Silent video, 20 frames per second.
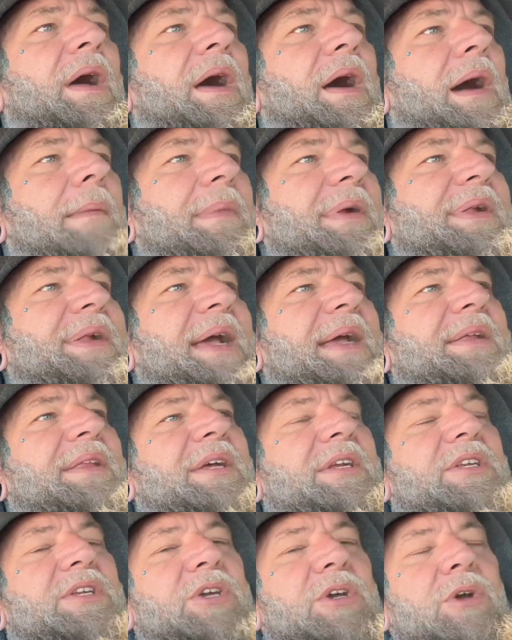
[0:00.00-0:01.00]
I'm gonna say
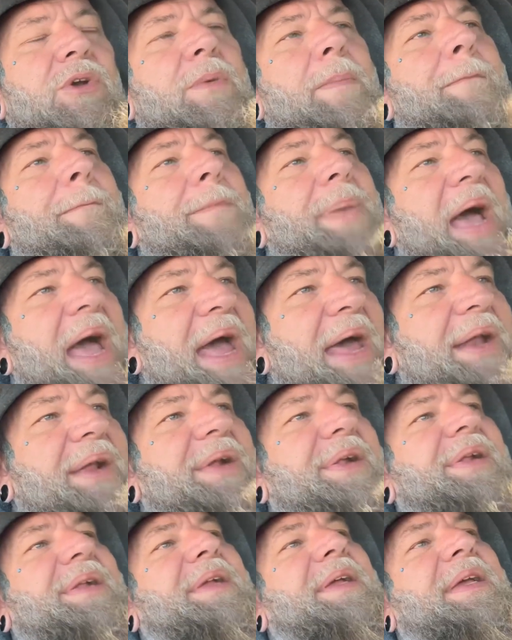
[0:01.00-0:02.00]
the two
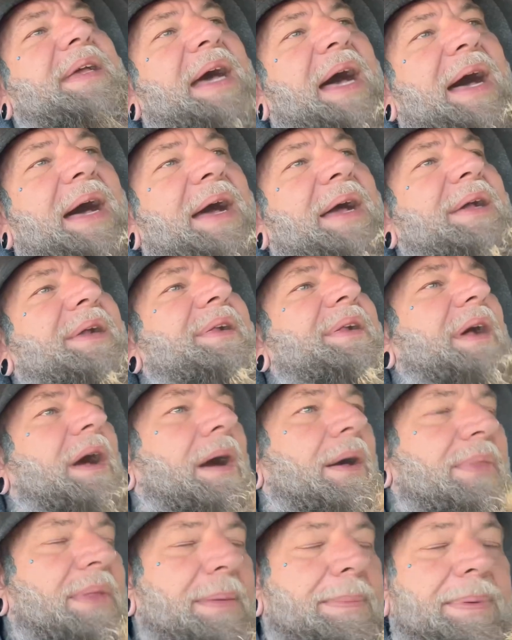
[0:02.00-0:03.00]
baddest guys
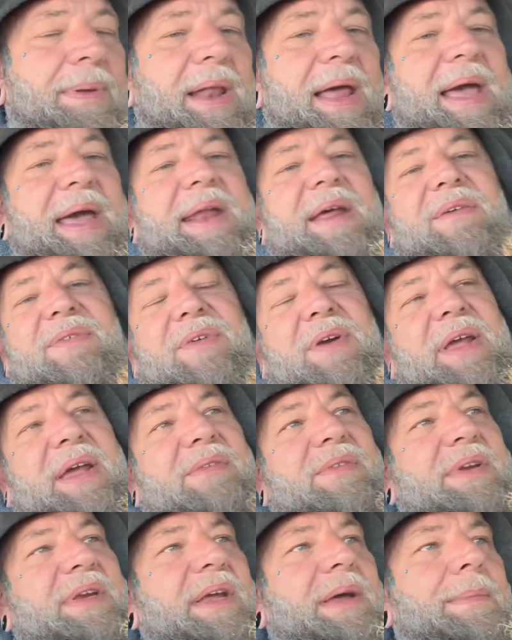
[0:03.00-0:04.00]
on the planet for
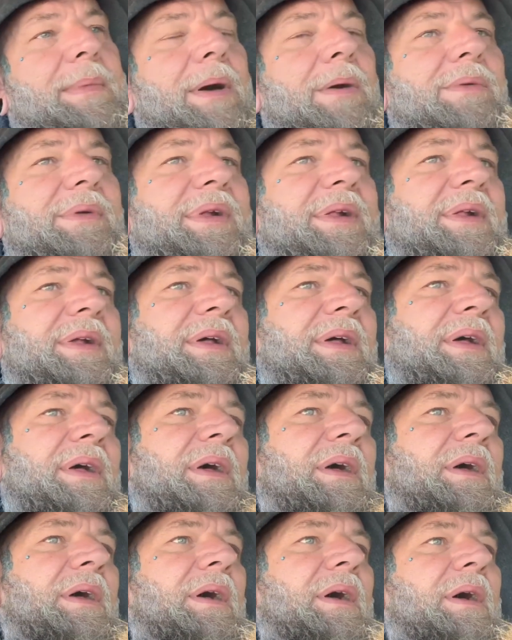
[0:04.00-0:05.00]
giving demos
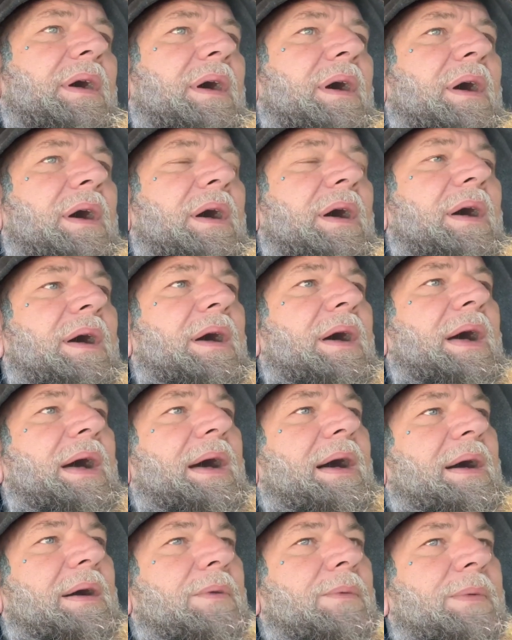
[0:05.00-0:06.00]

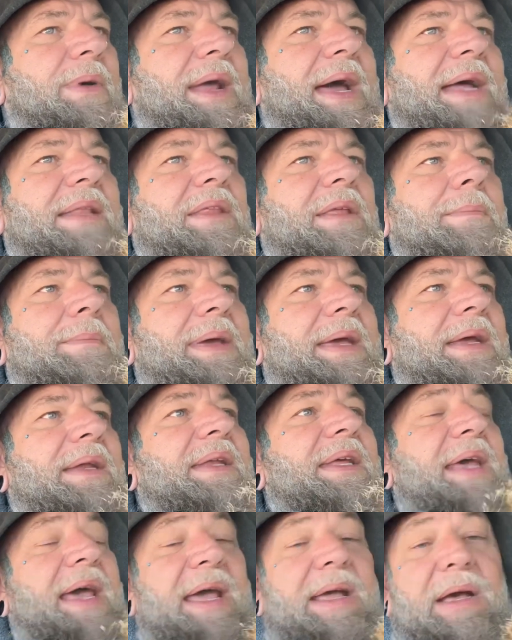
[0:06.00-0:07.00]
would have to be
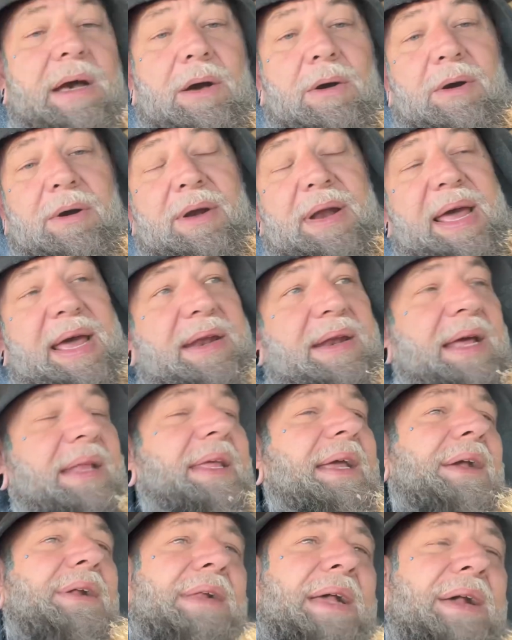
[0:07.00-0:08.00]
Diego Hernandez. I
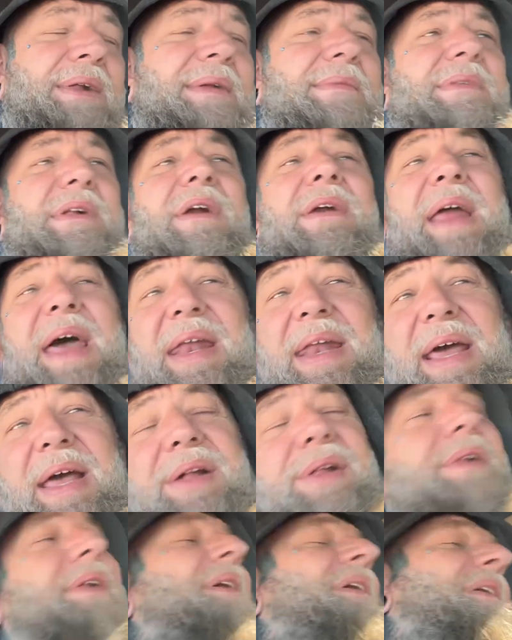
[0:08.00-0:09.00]
think his last name's
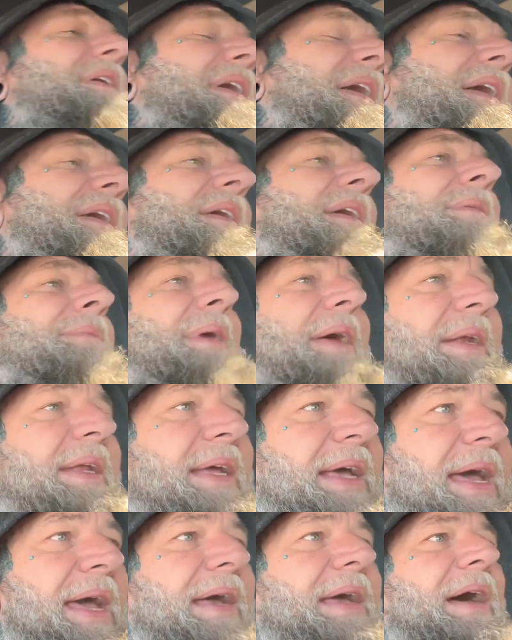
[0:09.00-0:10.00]
Hernandez. But
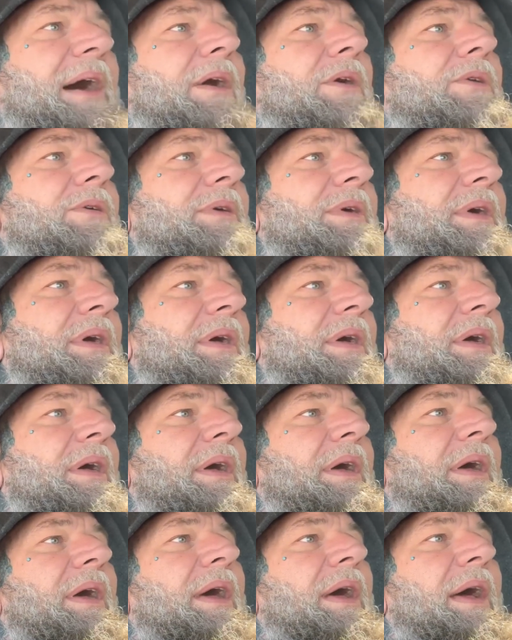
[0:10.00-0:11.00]
Diego
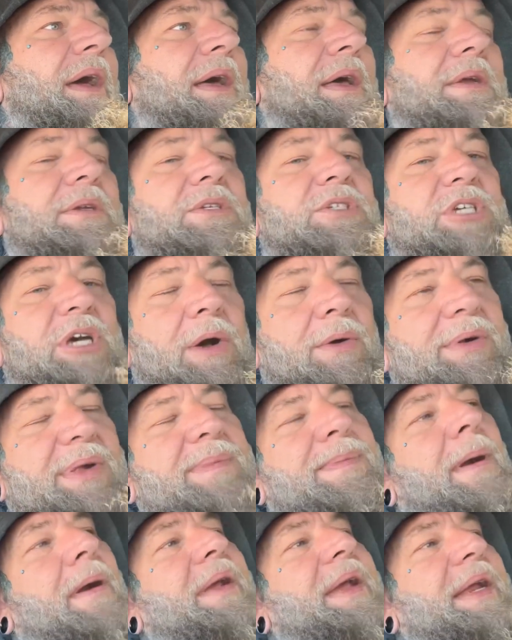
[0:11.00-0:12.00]
and Joe
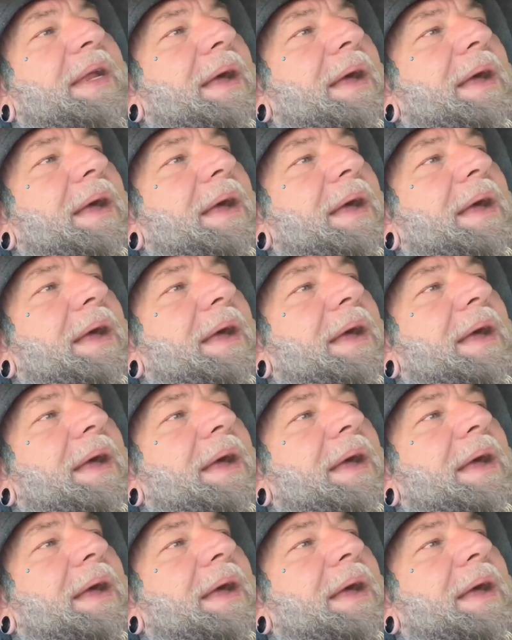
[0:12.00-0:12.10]
Sparky